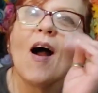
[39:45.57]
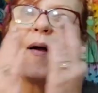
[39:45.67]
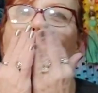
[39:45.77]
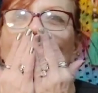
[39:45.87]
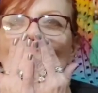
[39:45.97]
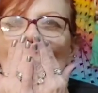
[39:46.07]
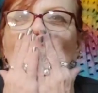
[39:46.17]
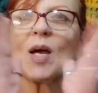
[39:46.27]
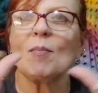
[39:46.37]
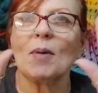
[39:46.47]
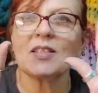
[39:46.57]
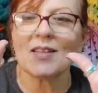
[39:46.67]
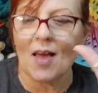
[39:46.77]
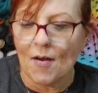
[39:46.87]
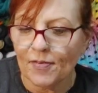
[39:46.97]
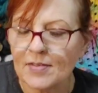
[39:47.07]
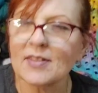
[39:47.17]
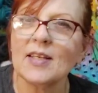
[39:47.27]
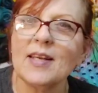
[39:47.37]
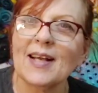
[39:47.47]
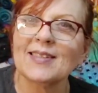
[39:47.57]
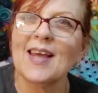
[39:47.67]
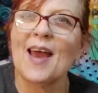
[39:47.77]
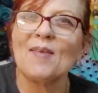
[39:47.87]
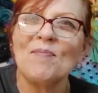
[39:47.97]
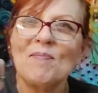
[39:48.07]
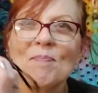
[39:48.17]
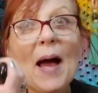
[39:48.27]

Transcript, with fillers: All right. Much love. See you next time.